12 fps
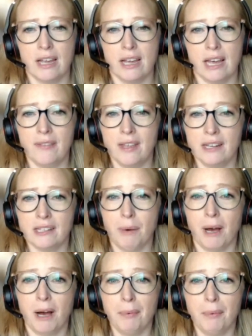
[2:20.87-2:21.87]
And then
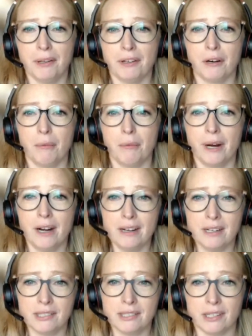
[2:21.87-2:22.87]
as public awareness
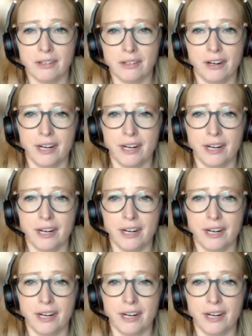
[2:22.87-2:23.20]
increases,